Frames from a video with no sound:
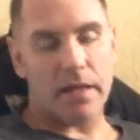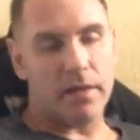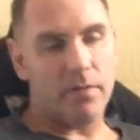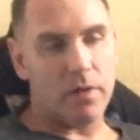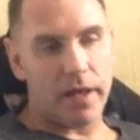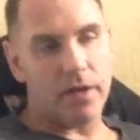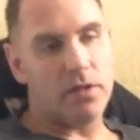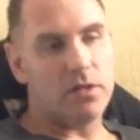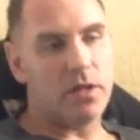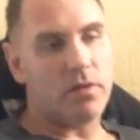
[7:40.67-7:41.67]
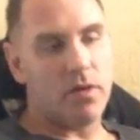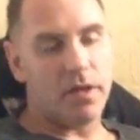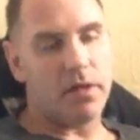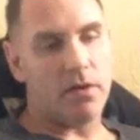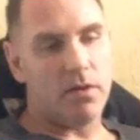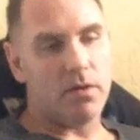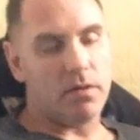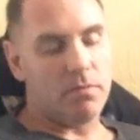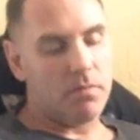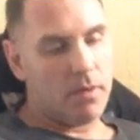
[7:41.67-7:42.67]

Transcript: and they would lay on each other all night long. And